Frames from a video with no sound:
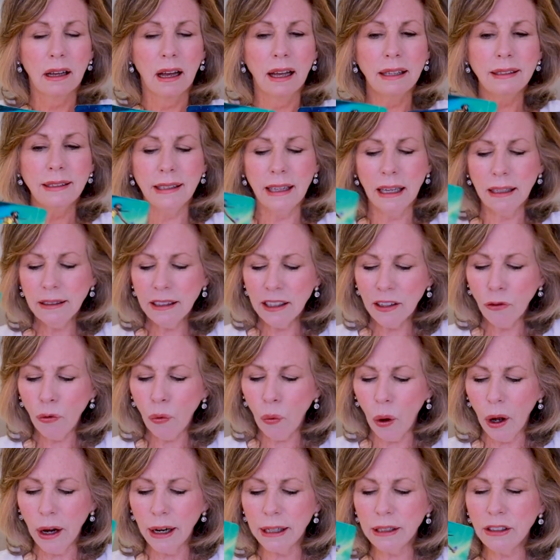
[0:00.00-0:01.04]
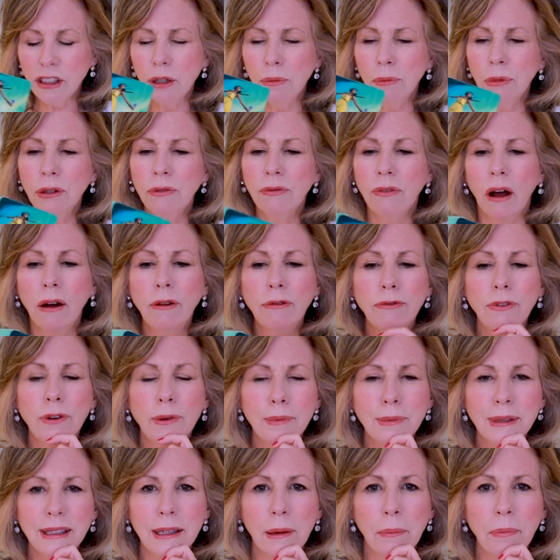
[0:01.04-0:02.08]
a sense of wanting to move on
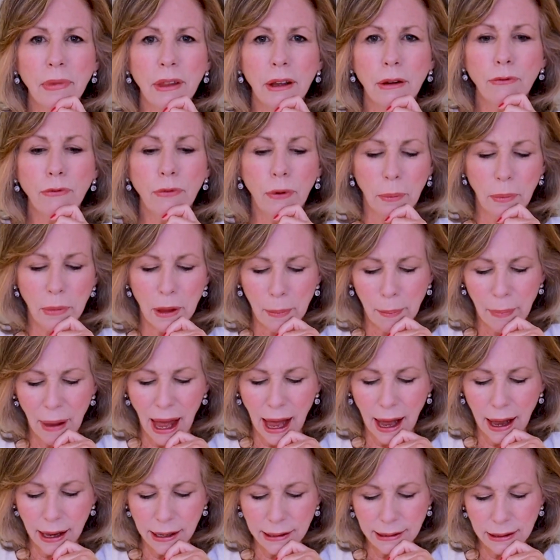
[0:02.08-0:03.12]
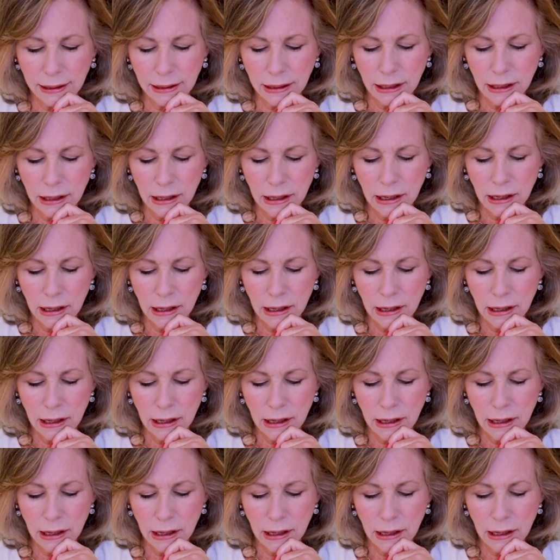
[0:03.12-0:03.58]
from something from the past.